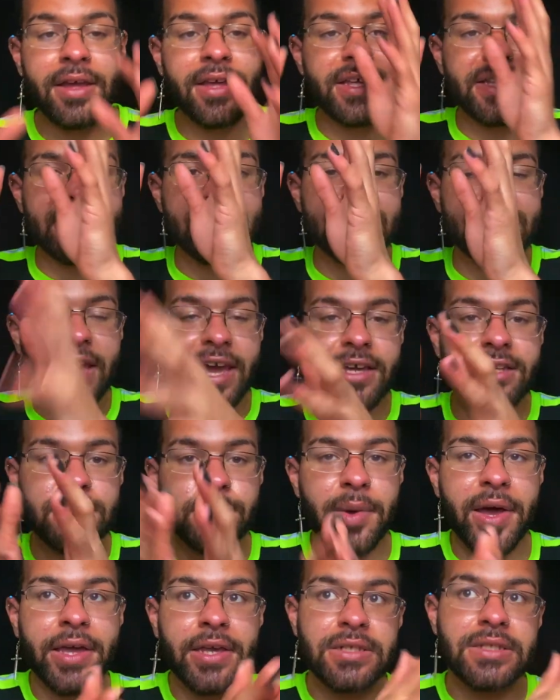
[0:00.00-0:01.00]
is X,
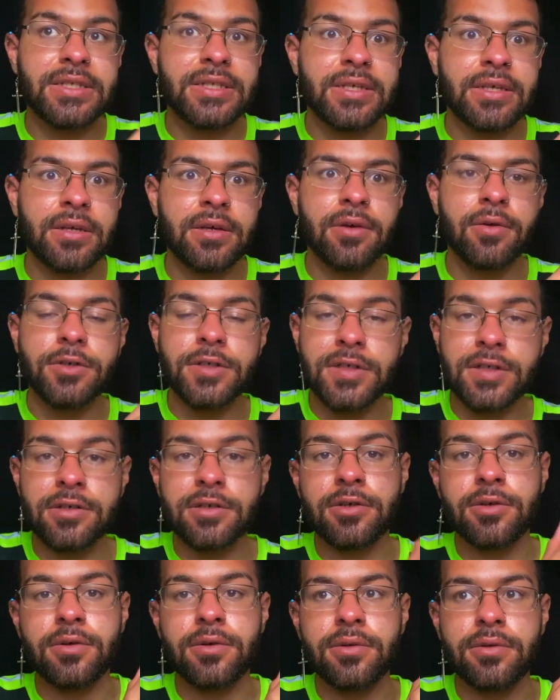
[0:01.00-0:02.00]
Y, and Z
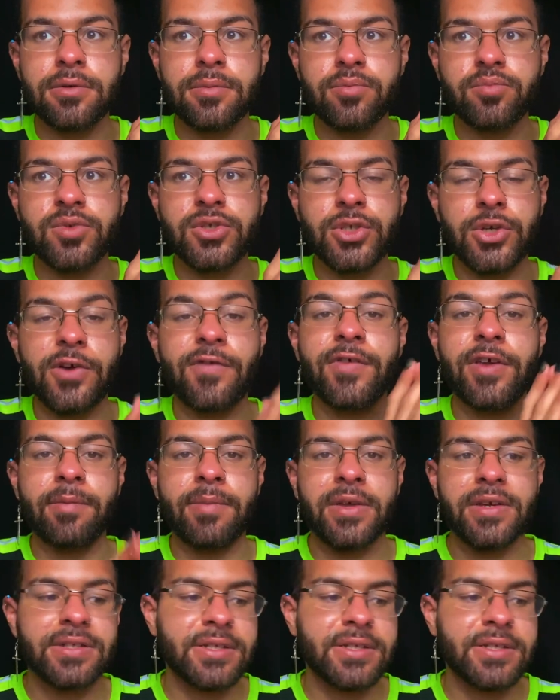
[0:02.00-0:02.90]
still serving me?